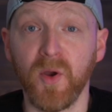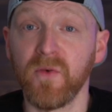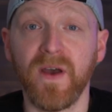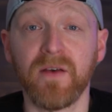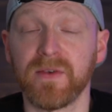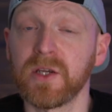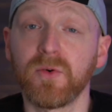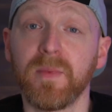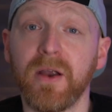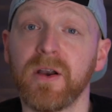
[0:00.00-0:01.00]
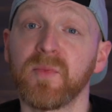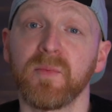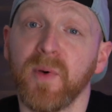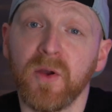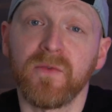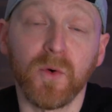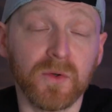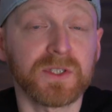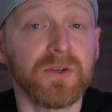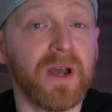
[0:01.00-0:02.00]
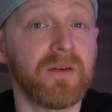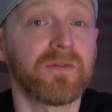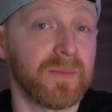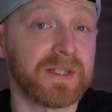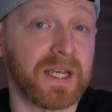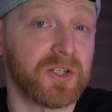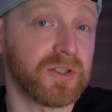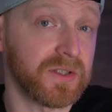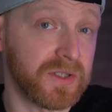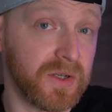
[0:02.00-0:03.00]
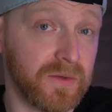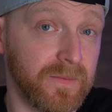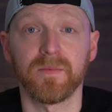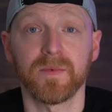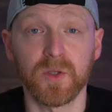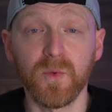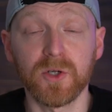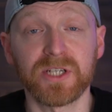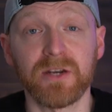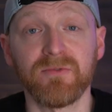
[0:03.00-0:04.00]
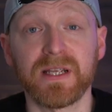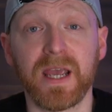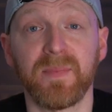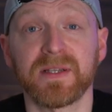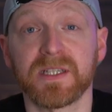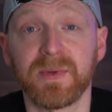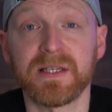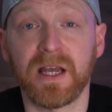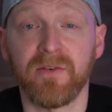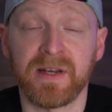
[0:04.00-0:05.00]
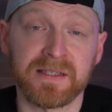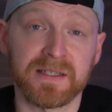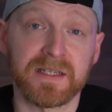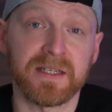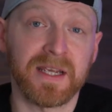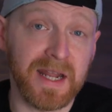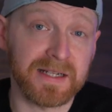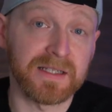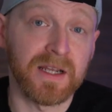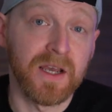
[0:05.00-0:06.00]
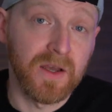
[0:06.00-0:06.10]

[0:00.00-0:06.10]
Both have equal merit, but both also have limitations too. You will generally get better speeds out of an SSD connected